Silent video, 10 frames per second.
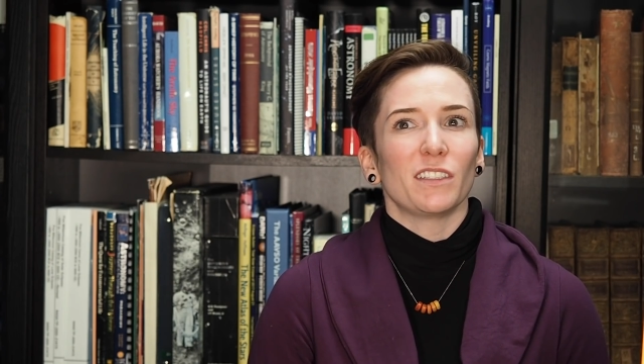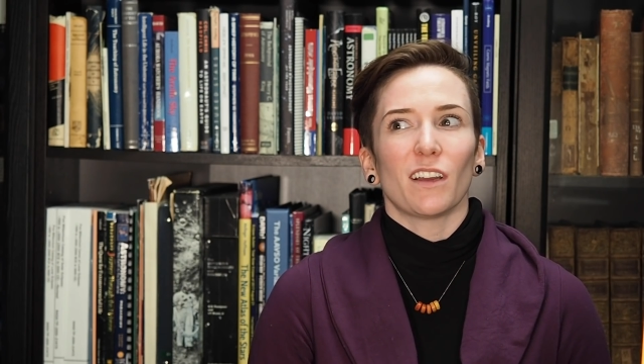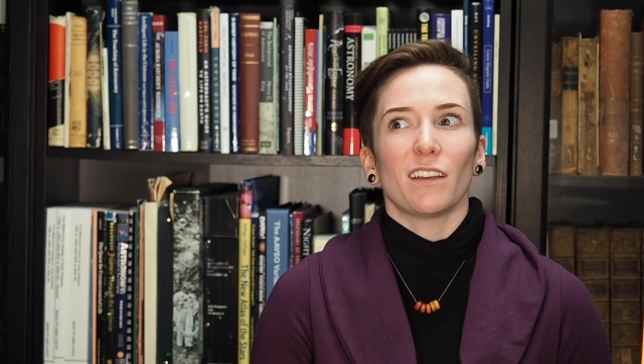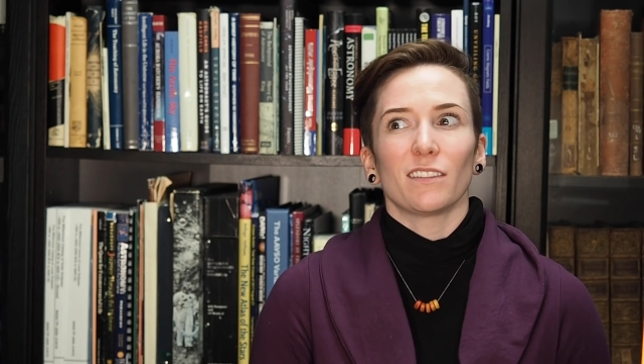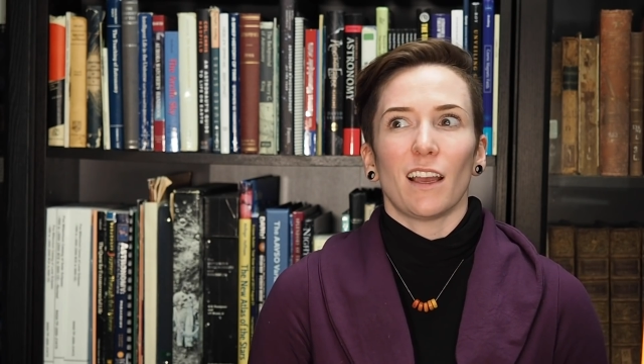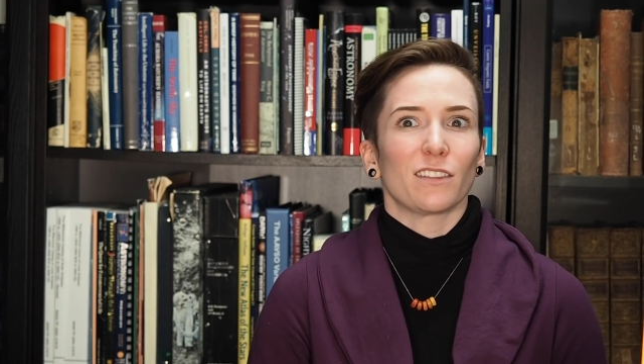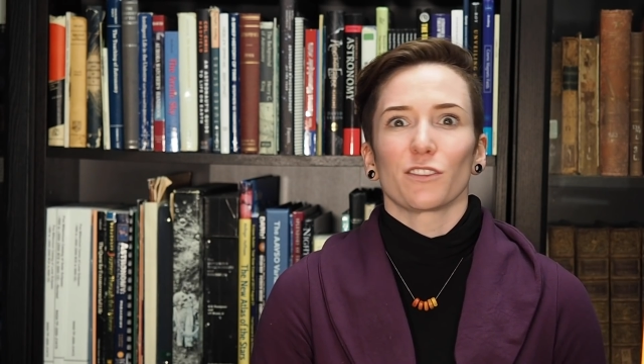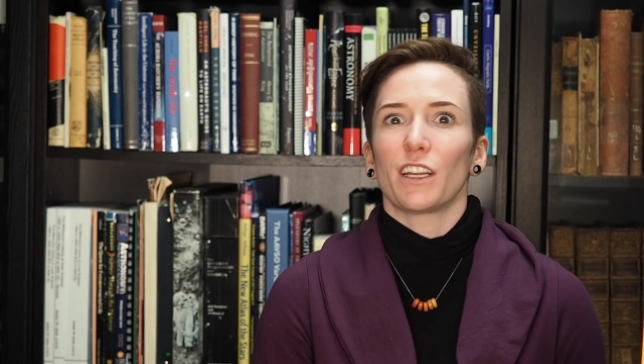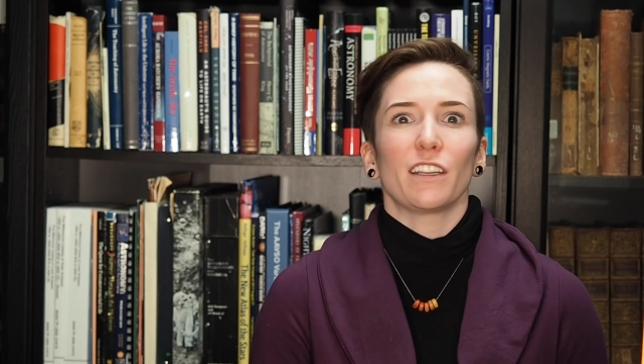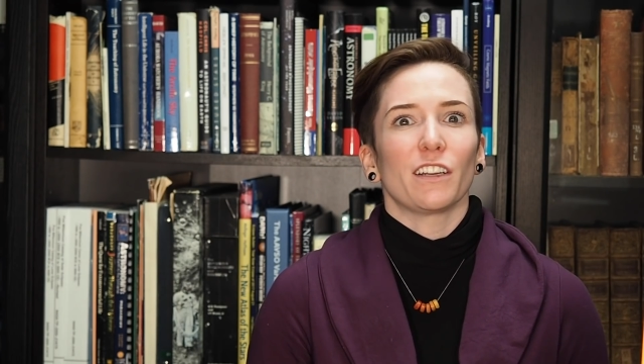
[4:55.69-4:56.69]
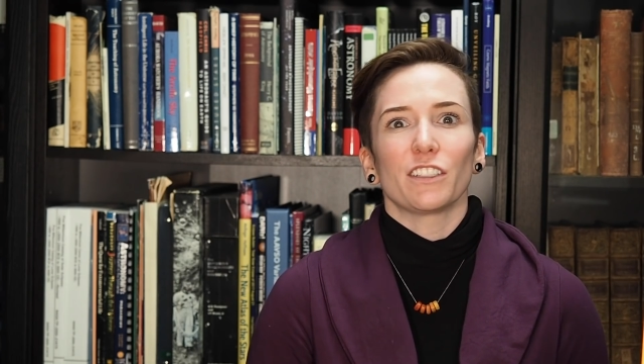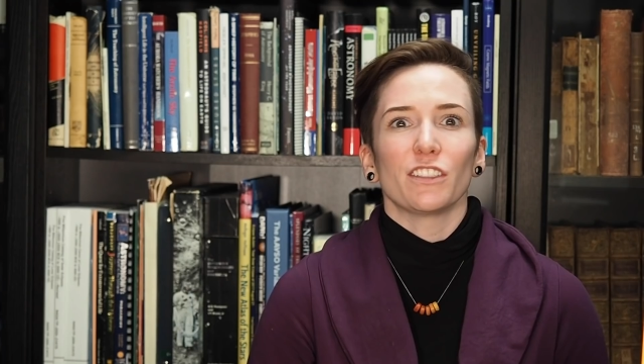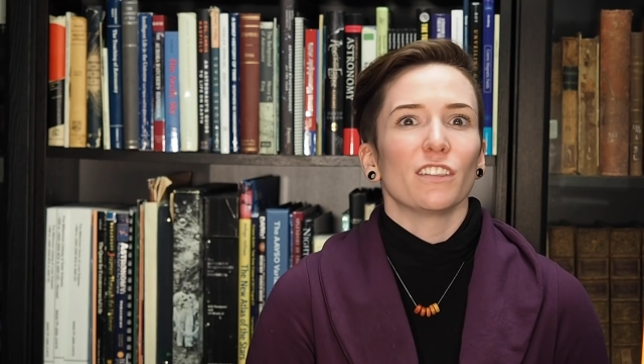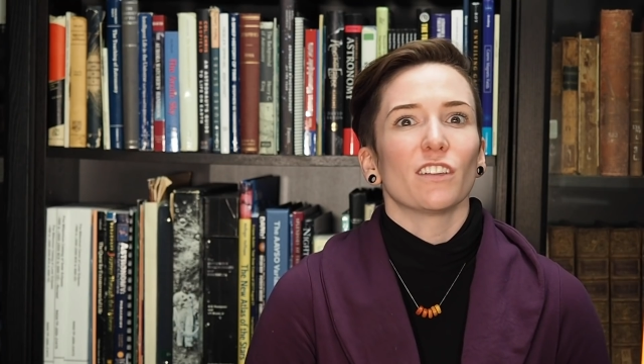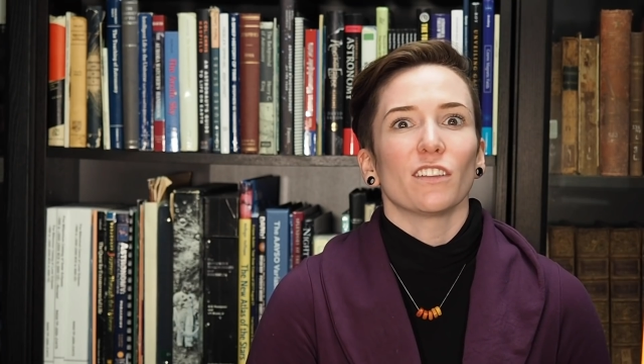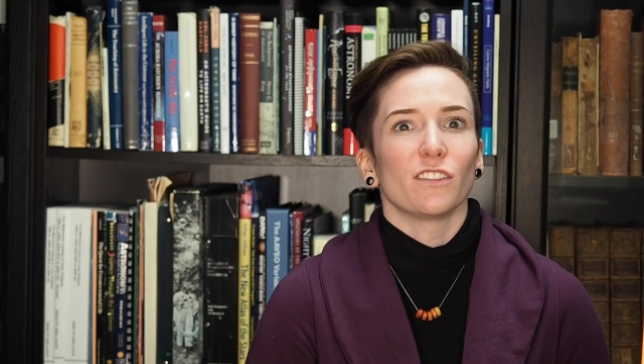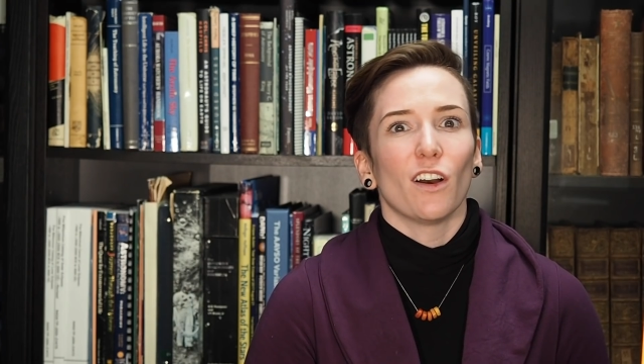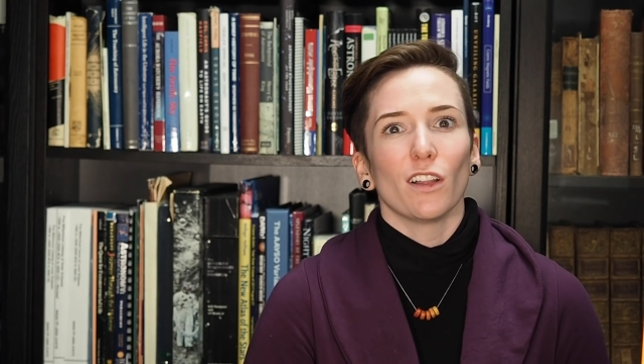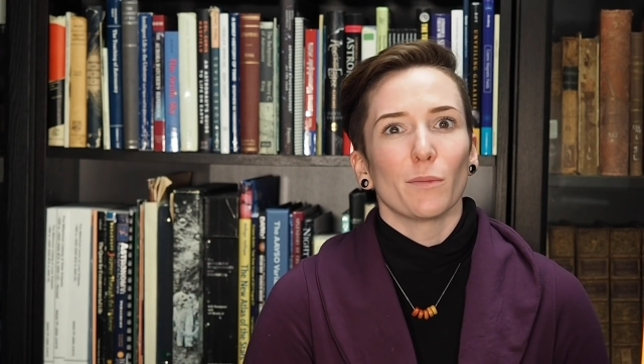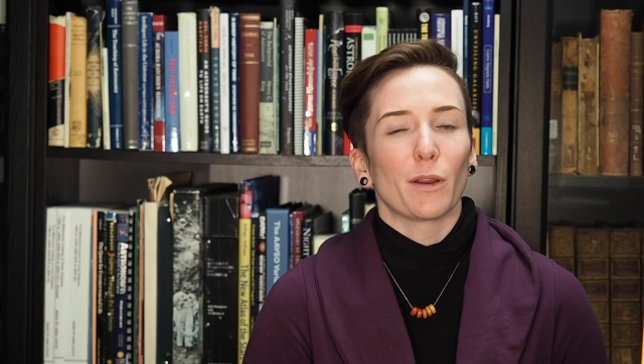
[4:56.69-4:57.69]
He has great narration and tells you
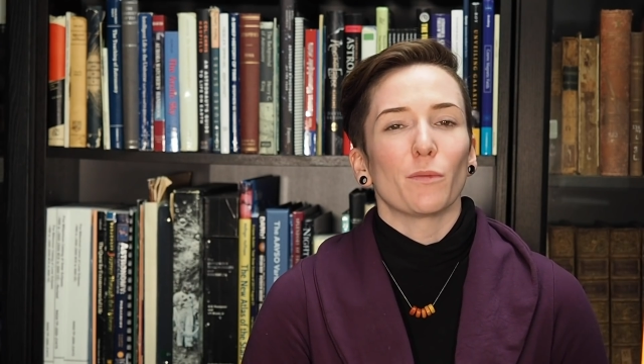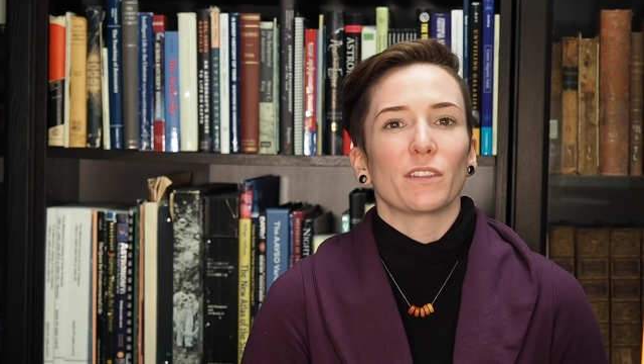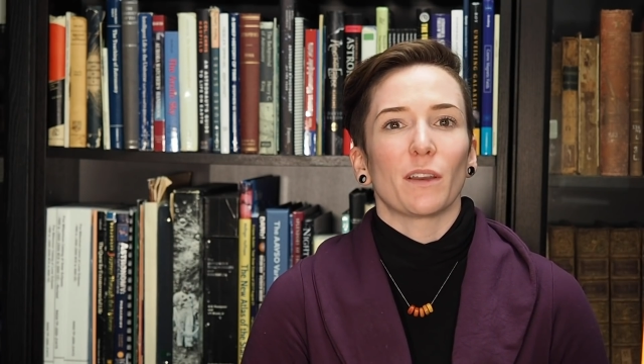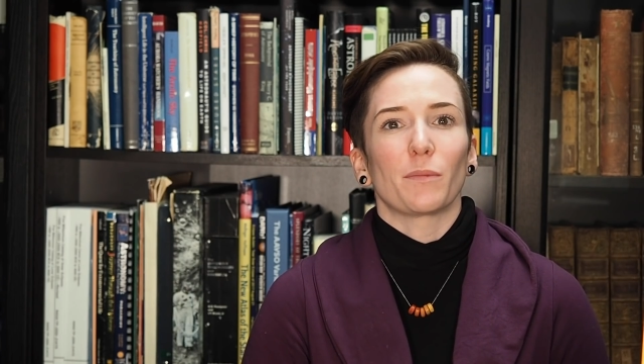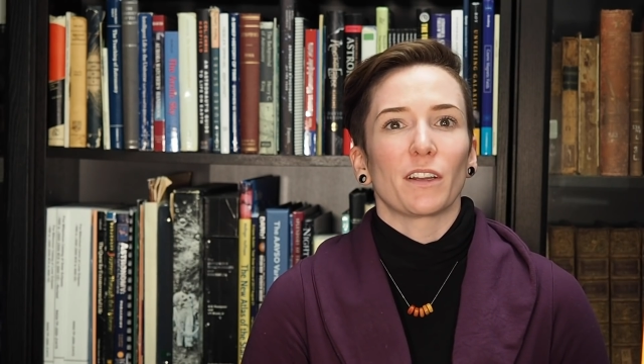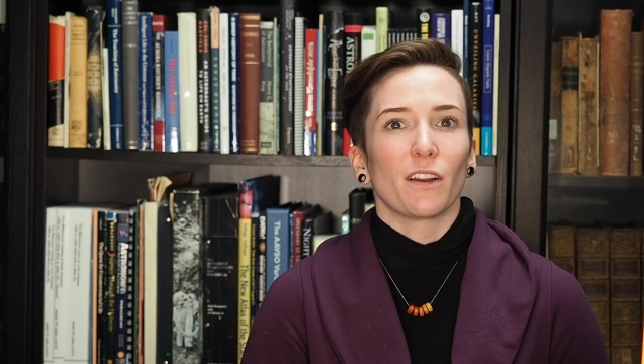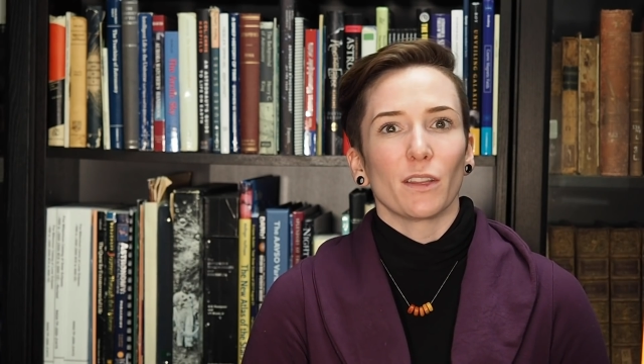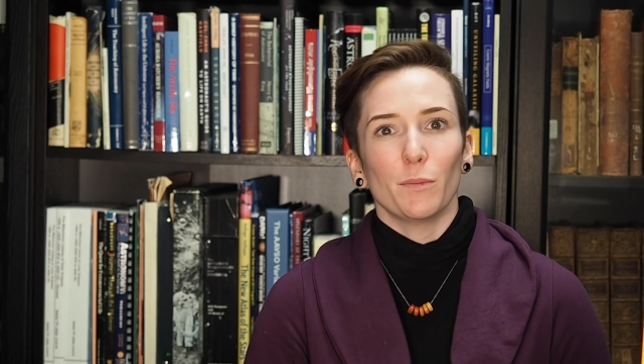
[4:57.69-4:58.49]
all about what's up there on